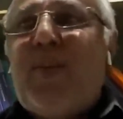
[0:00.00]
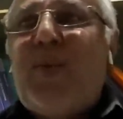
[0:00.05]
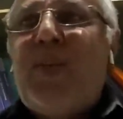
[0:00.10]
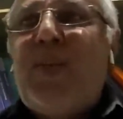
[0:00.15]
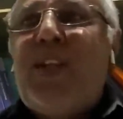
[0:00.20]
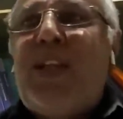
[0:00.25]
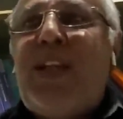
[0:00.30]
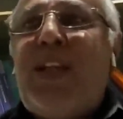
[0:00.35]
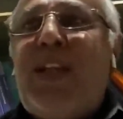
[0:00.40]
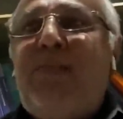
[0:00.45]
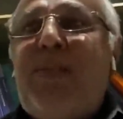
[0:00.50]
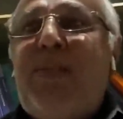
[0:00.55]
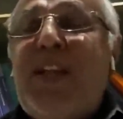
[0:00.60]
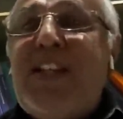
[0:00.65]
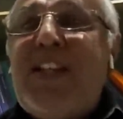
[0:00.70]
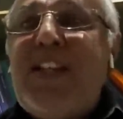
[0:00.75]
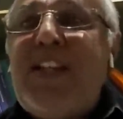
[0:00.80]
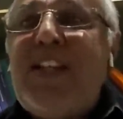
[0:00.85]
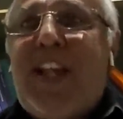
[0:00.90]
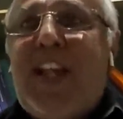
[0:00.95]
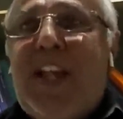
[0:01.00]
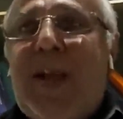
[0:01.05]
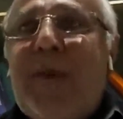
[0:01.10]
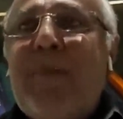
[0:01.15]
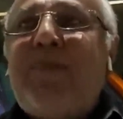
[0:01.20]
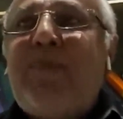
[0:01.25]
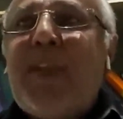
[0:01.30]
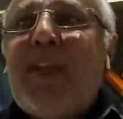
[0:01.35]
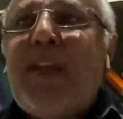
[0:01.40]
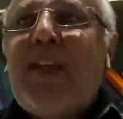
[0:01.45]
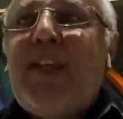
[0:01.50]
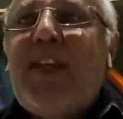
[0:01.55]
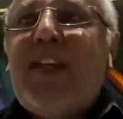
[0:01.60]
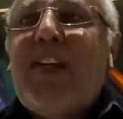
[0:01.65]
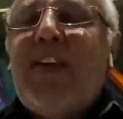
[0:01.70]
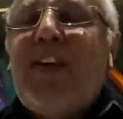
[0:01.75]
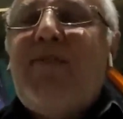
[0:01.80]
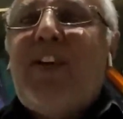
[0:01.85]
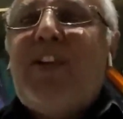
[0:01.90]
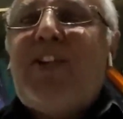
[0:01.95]
to the PTA,
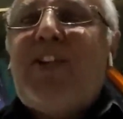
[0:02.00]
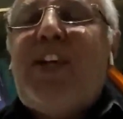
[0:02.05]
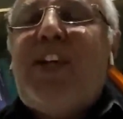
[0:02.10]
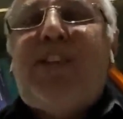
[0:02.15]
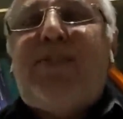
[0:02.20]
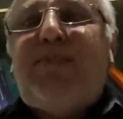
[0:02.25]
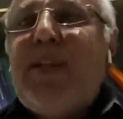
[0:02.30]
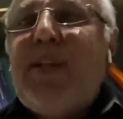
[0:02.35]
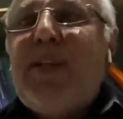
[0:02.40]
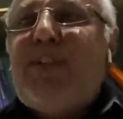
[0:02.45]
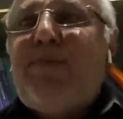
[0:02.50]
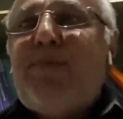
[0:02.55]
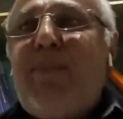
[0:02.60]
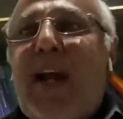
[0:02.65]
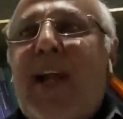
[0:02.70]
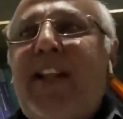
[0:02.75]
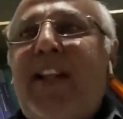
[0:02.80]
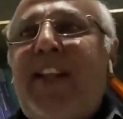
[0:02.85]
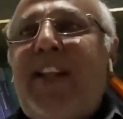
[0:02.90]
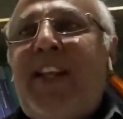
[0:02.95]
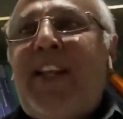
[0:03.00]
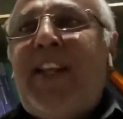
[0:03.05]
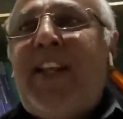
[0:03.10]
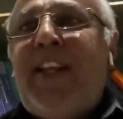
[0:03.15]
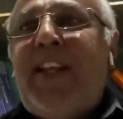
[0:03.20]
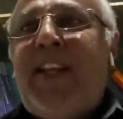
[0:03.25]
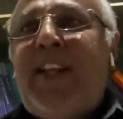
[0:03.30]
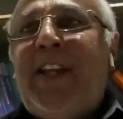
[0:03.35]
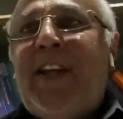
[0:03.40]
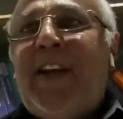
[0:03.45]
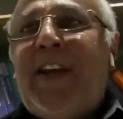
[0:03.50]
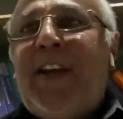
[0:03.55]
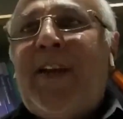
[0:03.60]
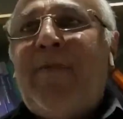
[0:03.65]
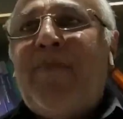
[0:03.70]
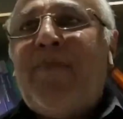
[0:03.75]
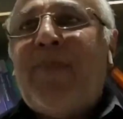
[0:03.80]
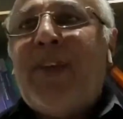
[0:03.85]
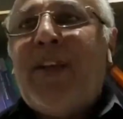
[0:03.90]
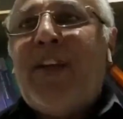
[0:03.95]
was dismissed by the
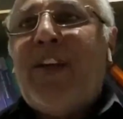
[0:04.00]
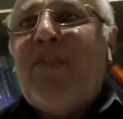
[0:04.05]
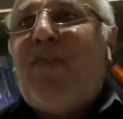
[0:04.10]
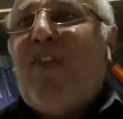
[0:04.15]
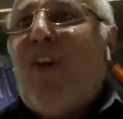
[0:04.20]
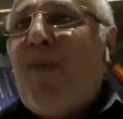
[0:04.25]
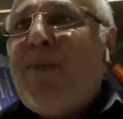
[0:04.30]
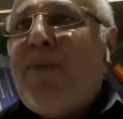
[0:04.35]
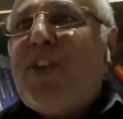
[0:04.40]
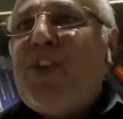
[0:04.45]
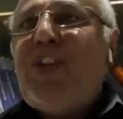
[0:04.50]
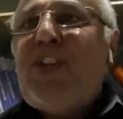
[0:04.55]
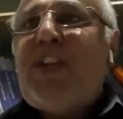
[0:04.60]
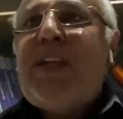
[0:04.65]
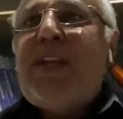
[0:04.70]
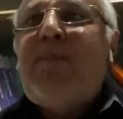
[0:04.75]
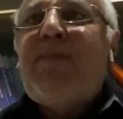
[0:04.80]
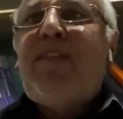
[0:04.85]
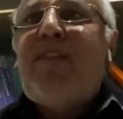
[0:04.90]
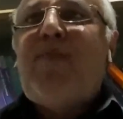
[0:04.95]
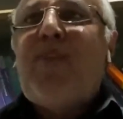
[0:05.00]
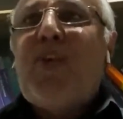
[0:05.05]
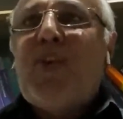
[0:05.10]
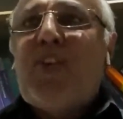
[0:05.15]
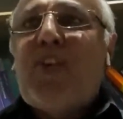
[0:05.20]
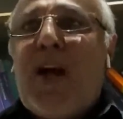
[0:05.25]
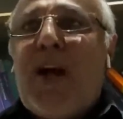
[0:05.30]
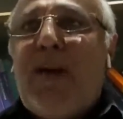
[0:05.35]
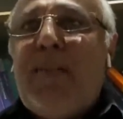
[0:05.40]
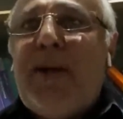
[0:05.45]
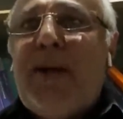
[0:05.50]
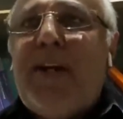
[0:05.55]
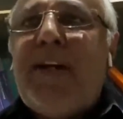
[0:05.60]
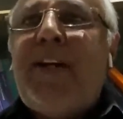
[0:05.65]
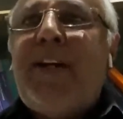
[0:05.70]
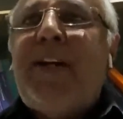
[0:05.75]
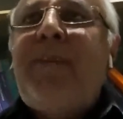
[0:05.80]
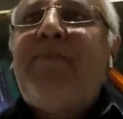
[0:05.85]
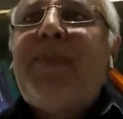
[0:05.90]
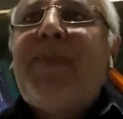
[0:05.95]
former regime of
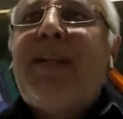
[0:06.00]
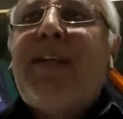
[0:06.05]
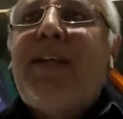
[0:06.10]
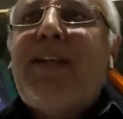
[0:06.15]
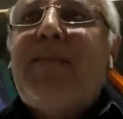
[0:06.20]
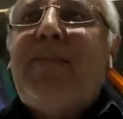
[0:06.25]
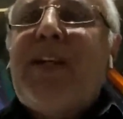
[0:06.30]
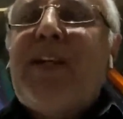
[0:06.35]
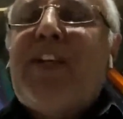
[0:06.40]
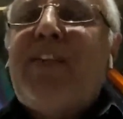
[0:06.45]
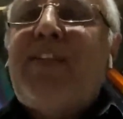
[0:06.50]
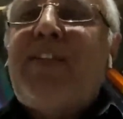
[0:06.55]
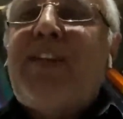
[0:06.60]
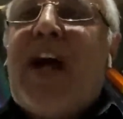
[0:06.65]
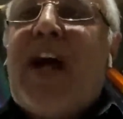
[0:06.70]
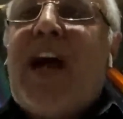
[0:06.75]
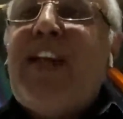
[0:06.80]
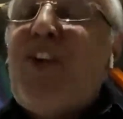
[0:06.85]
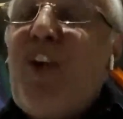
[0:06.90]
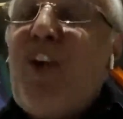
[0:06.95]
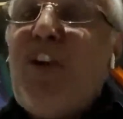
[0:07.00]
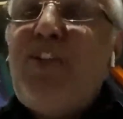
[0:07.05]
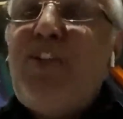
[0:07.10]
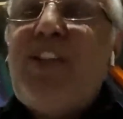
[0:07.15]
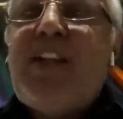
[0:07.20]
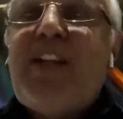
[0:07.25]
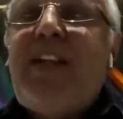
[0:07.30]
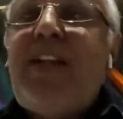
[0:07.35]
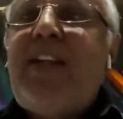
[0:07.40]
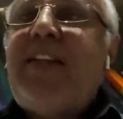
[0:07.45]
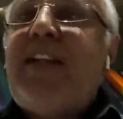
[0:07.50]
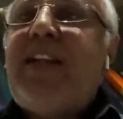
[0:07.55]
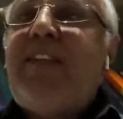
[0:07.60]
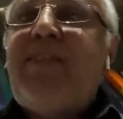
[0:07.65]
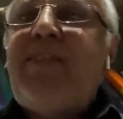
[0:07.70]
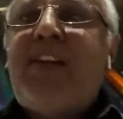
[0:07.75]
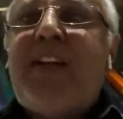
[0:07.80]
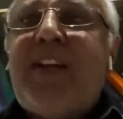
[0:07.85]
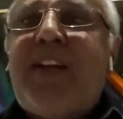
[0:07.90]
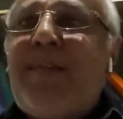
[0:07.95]
Gotabaya because ideologically they
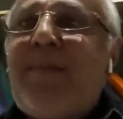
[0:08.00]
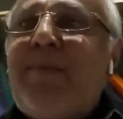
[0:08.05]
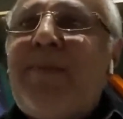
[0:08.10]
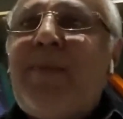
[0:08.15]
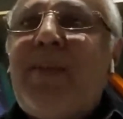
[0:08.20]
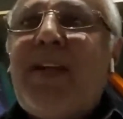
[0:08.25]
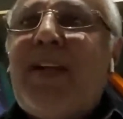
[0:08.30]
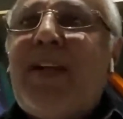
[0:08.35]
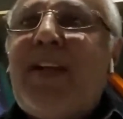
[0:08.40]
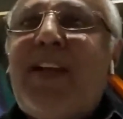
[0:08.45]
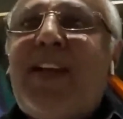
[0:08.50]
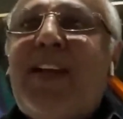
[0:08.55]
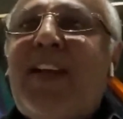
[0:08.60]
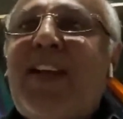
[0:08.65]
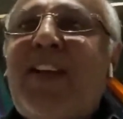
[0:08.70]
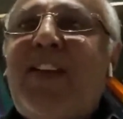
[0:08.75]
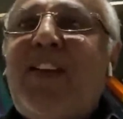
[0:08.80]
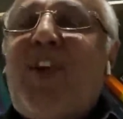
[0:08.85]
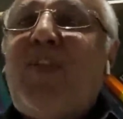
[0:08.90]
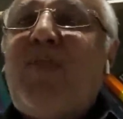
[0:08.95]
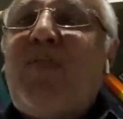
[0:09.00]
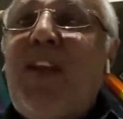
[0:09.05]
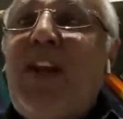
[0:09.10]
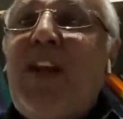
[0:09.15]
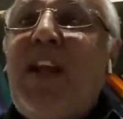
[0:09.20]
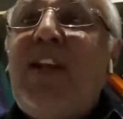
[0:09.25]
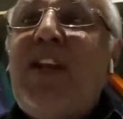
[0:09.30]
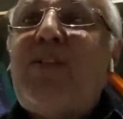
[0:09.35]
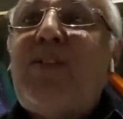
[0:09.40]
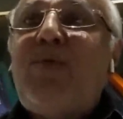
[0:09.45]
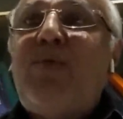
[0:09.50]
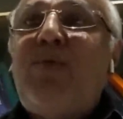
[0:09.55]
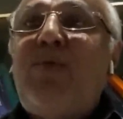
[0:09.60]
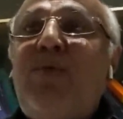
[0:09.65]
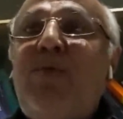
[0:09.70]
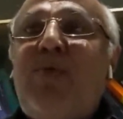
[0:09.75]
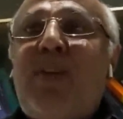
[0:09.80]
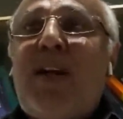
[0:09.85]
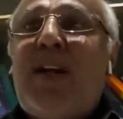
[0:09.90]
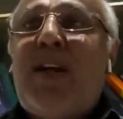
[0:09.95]
were not willing
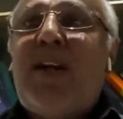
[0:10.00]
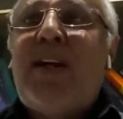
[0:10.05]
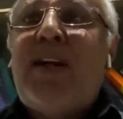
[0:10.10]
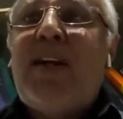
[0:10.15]
to